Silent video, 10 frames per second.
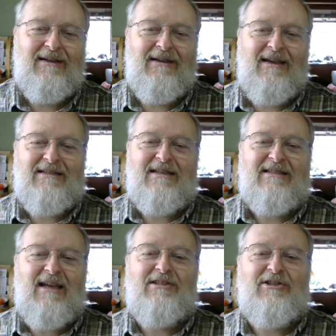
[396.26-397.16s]
his
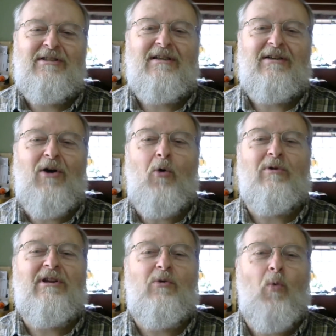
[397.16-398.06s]
ascension
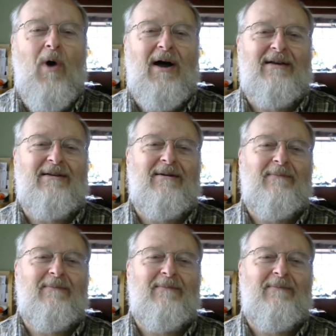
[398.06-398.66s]
only in one.